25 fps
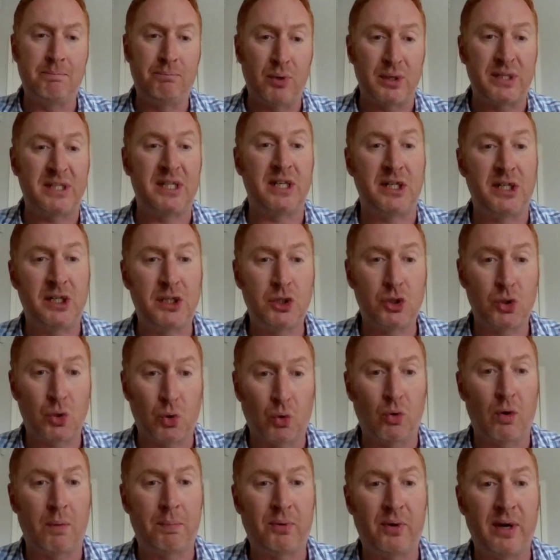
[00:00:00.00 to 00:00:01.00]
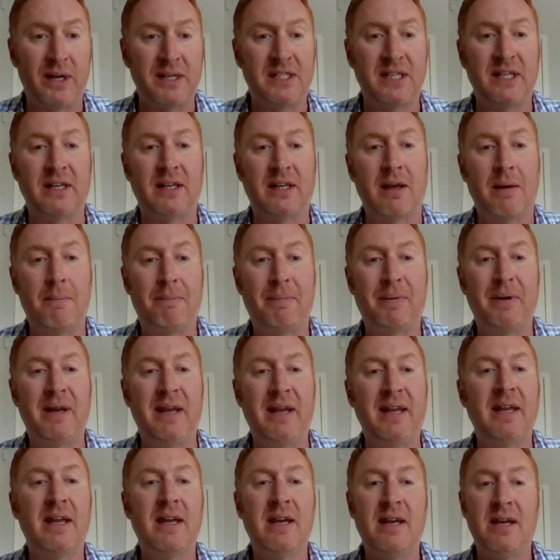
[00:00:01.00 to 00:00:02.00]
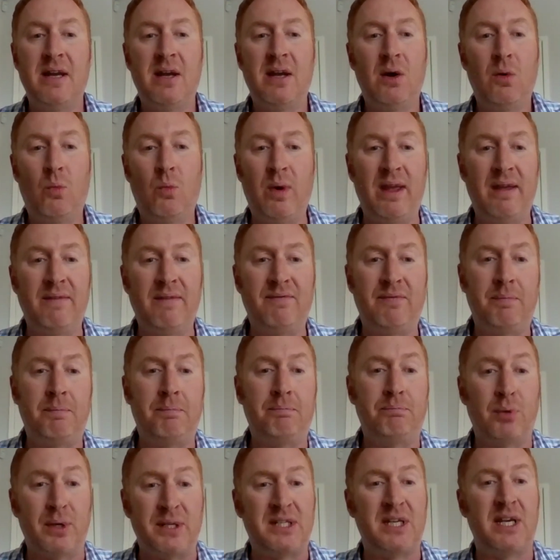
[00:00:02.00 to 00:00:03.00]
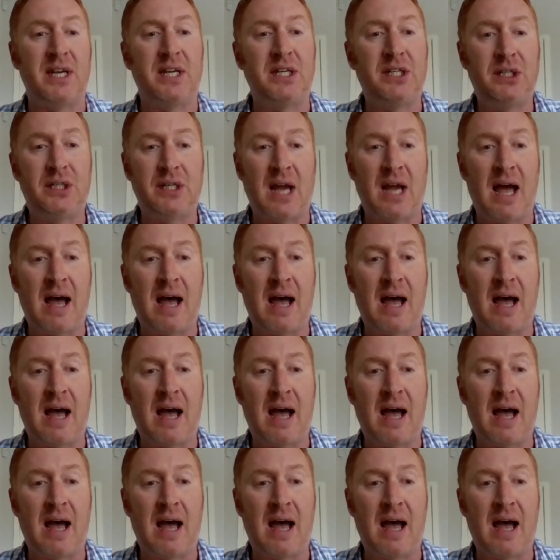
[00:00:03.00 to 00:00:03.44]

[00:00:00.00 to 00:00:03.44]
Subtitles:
British tour operating company. Mm-hmm. With British